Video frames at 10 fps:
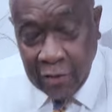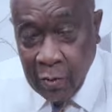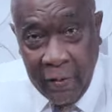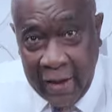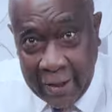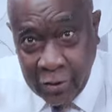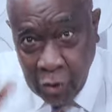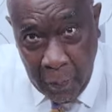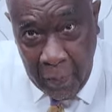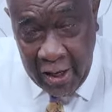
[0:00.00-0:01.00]
why we got
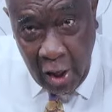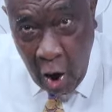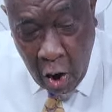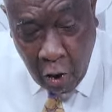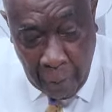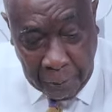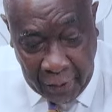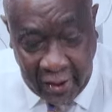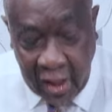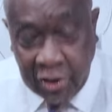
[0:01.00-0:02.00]
so many
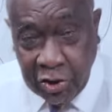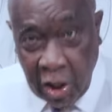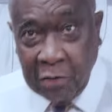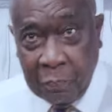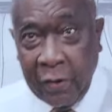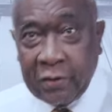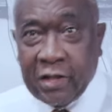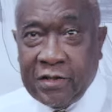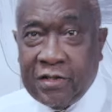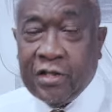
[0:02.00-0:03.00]
uncompleted church
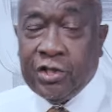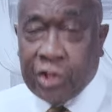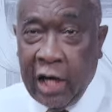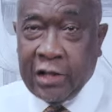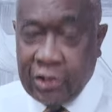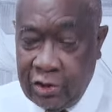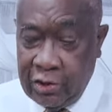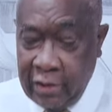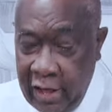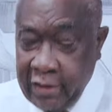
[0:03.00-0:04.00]
buildings. The church
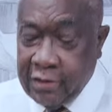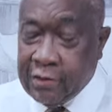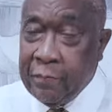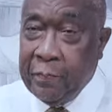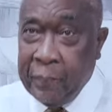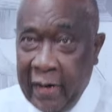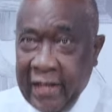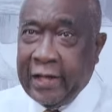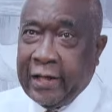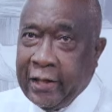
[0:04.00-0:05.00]
needs
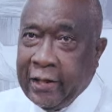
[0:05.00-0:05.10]
money.